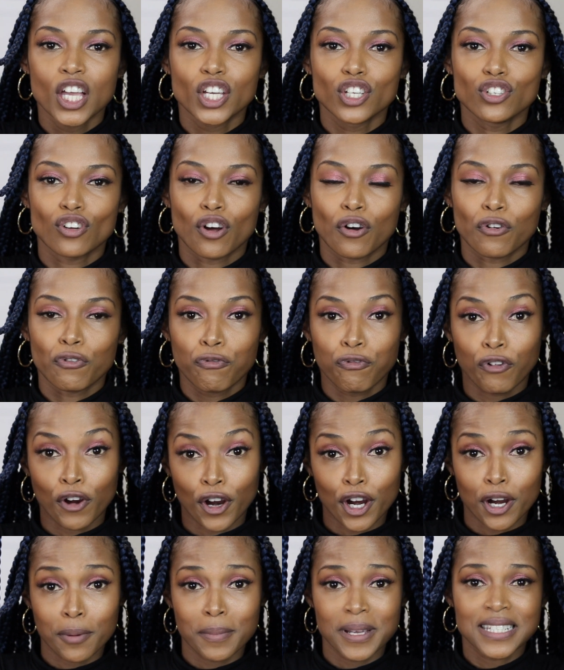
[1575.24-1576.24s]
you know,
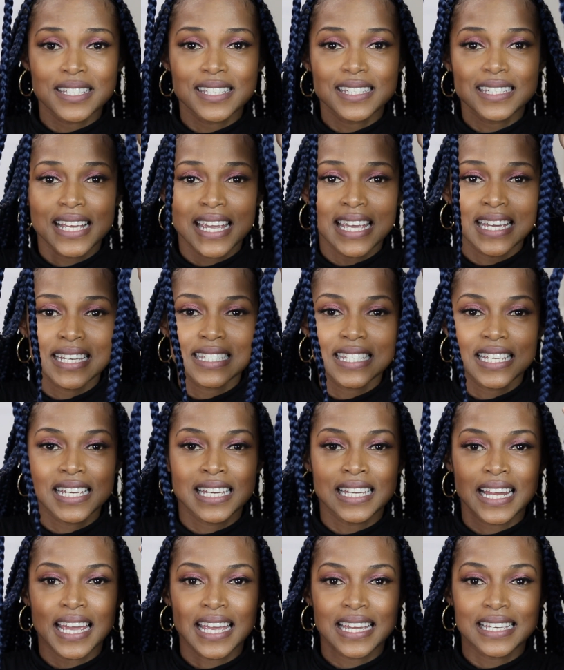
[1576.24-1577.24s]
firm. It stays
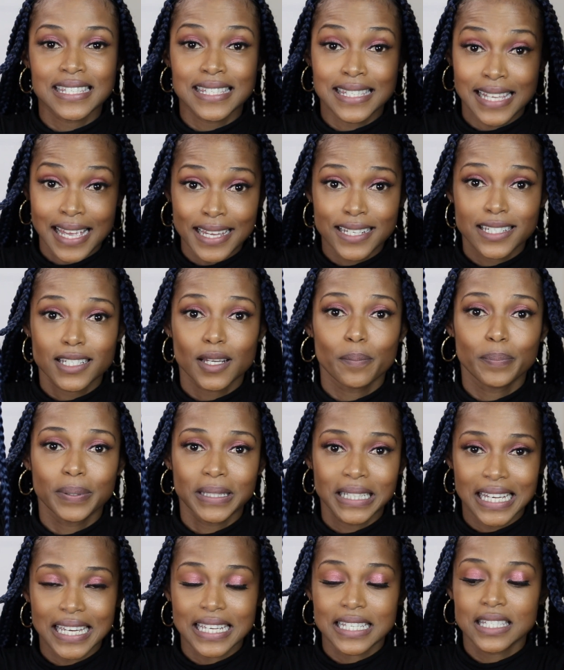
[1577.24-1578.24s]
in a set
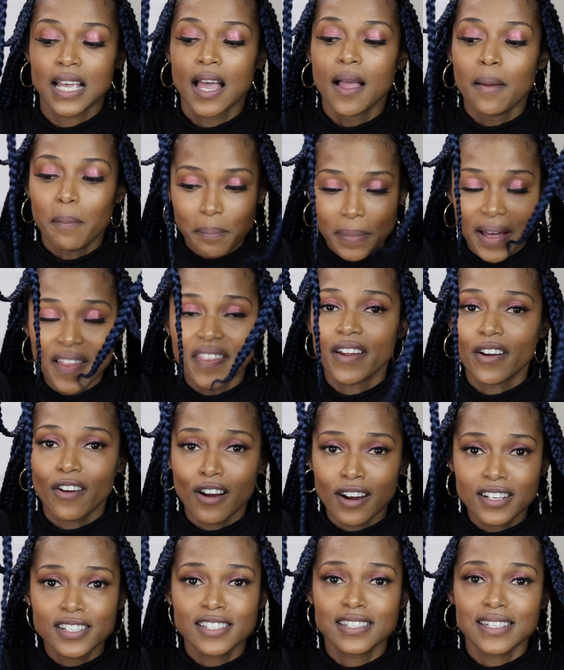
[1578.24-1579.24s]
place. But there
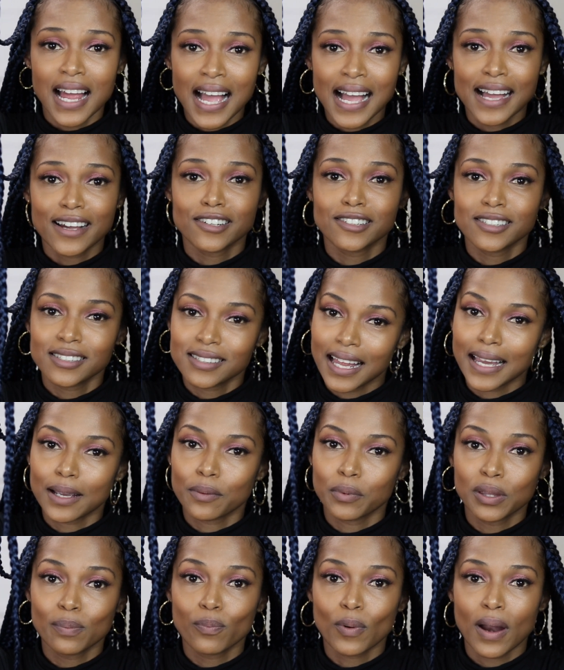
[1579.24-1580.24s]
are styles, like
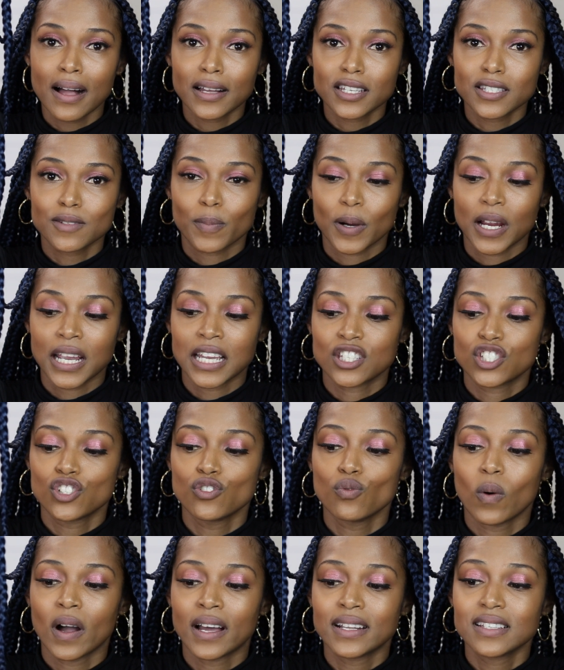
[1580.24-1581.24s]
with box braids, you
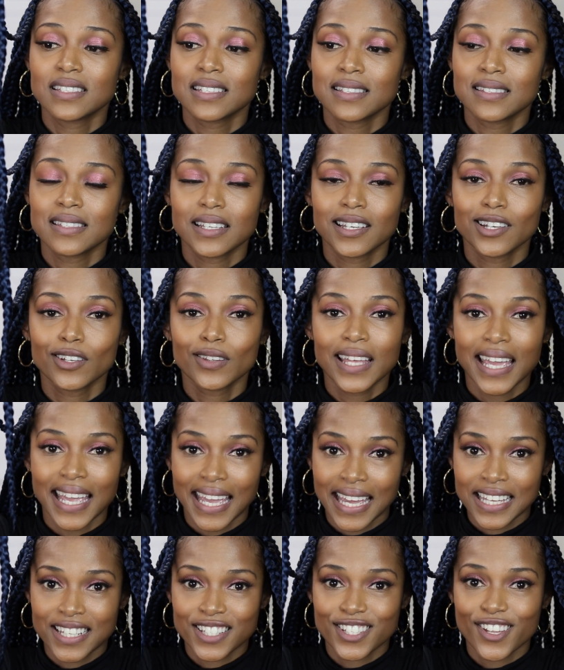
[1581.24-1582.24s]
want to seal the
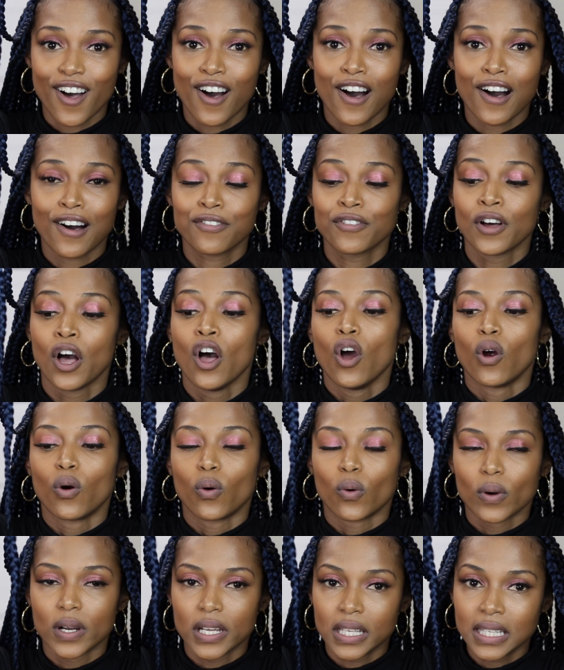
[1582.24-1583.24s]
ends off
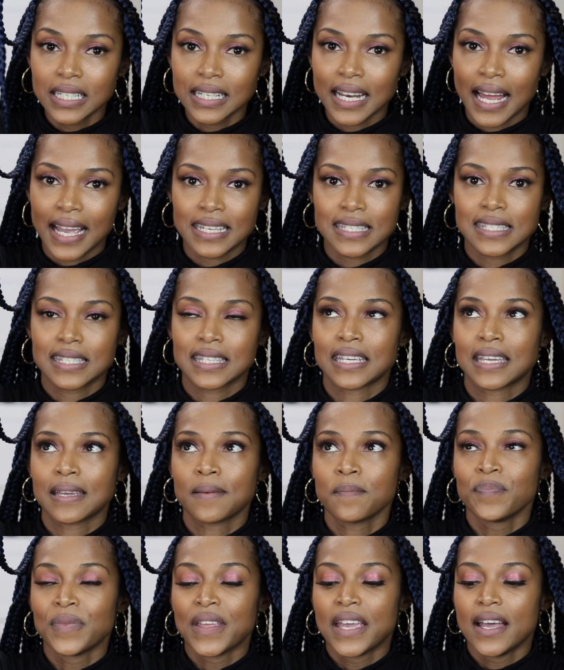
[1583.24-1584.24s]
really nicely,
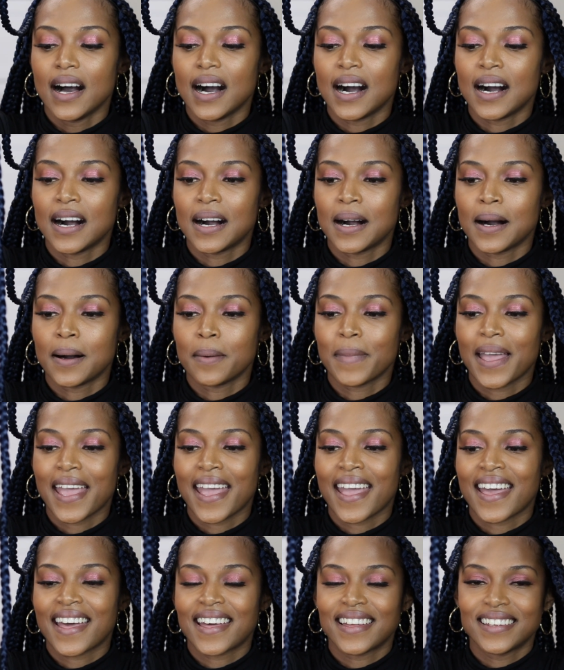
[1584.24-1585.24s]

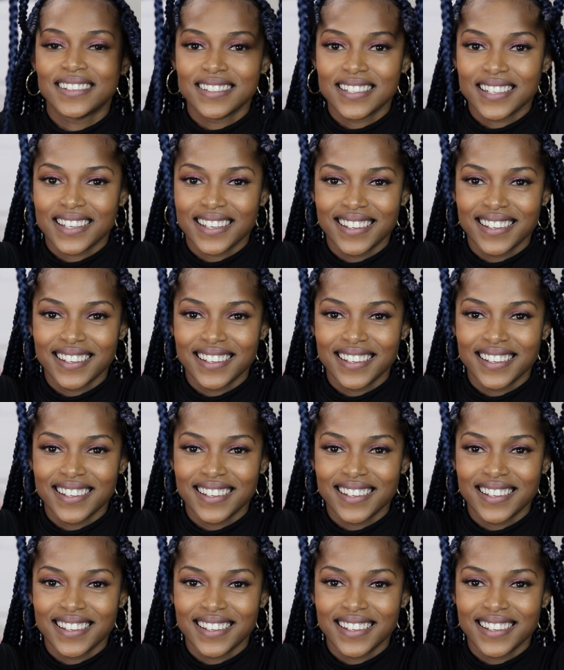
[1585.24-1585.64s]
and